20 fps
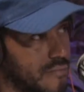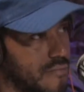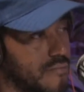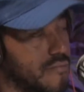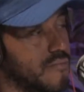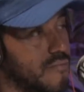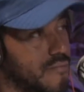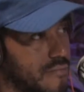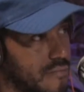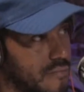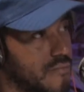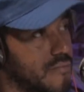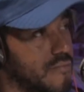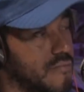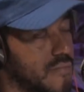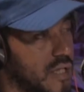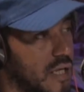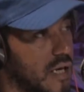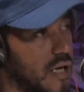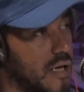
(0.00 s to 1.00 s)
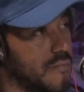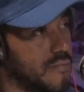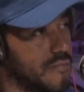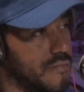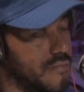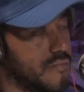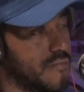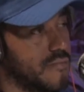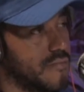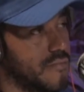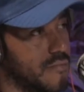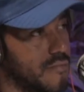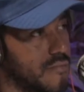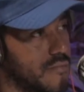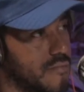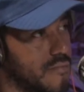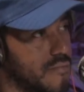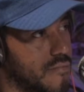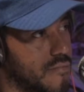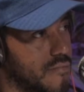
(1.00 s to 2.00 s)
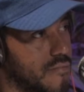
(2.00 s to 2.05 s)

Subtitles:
you understand me? So I'm sorry to drama because I get